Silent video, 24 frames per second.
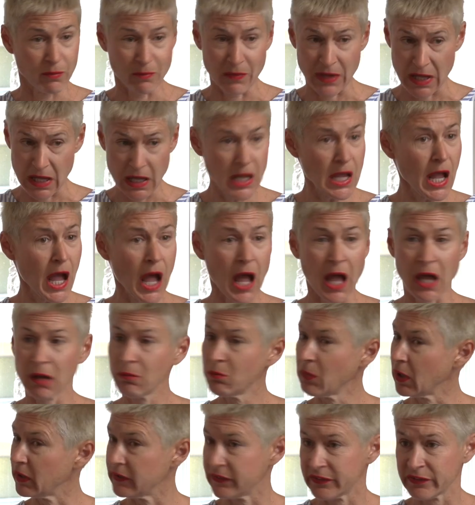me
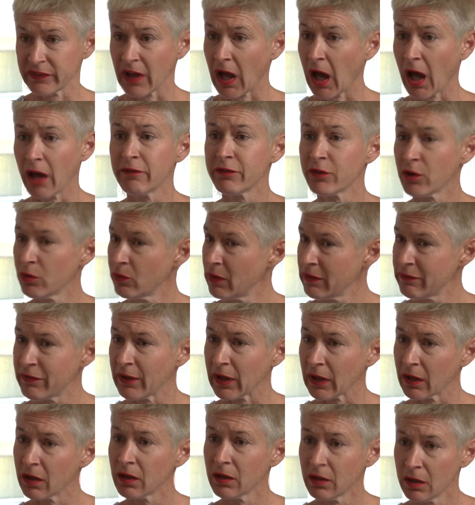and my staff,
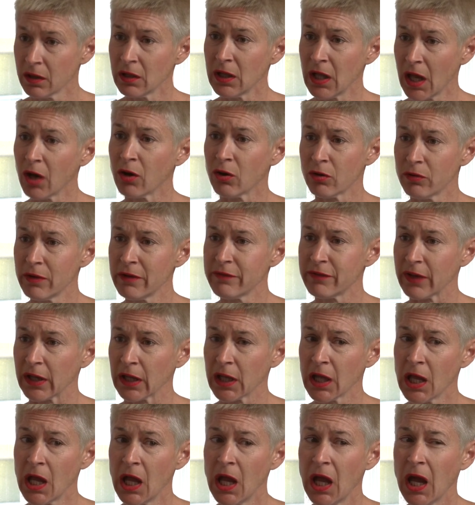horrific. Yeah,
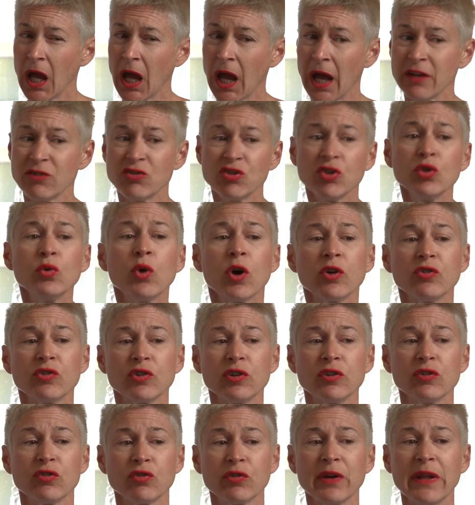horrific. And
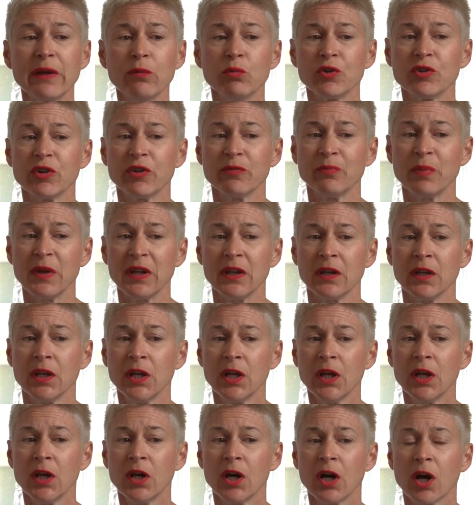203 would have been,
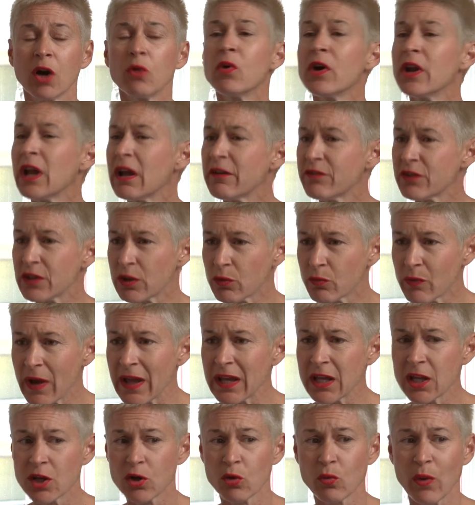or whatever the
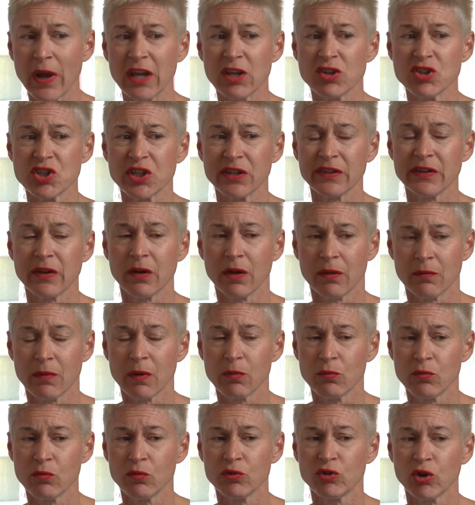regular wage
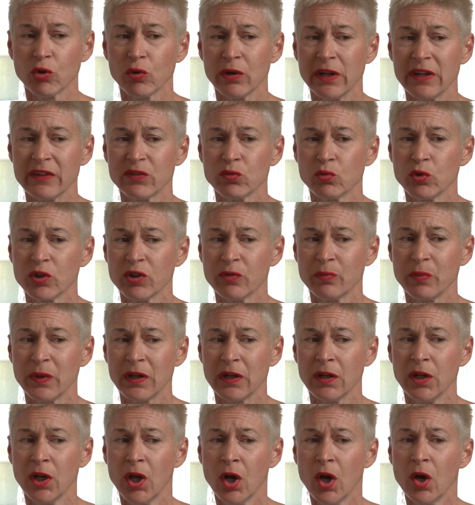dole is, would have
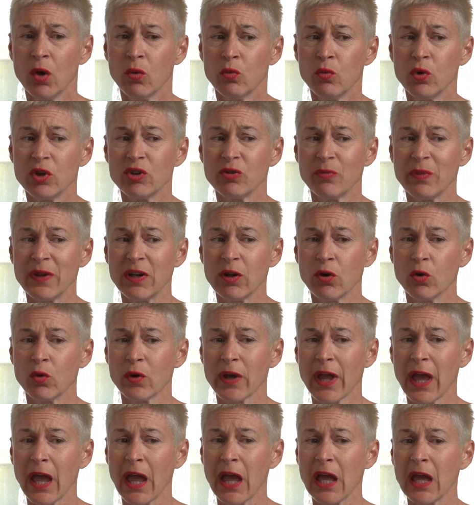been
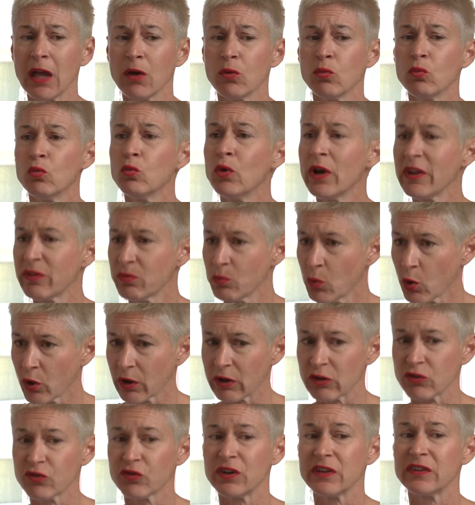okay with
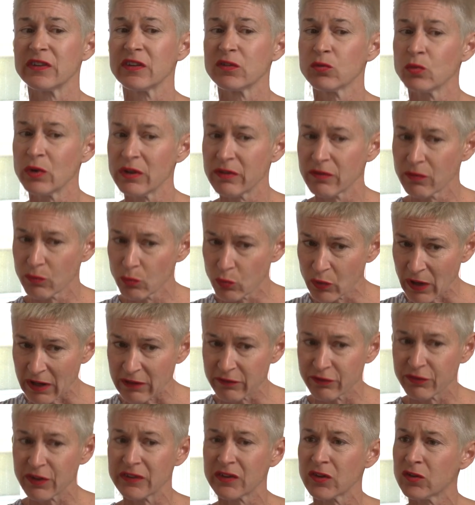mortgage freezes, with
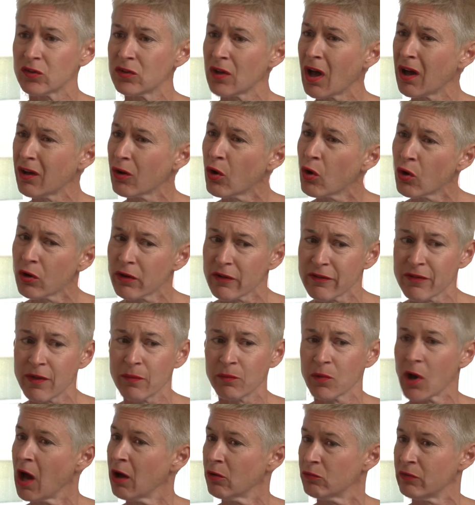rent freezes. Not all of
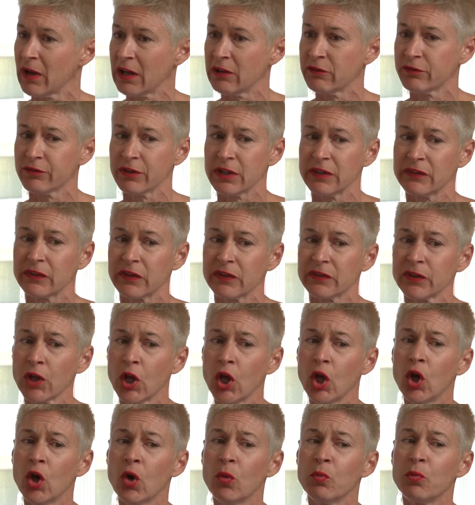them got rent freezes,
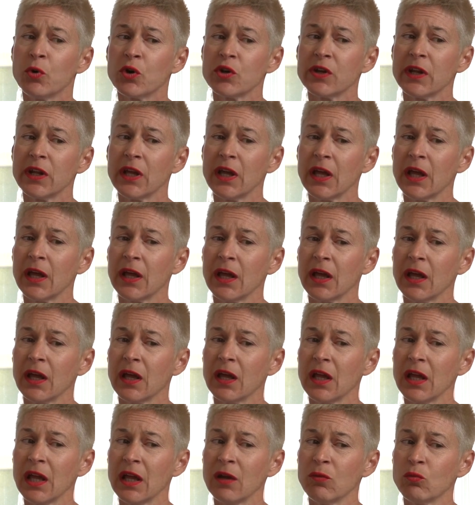but
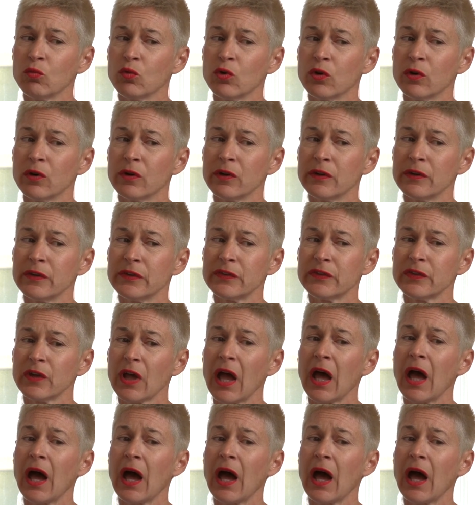it was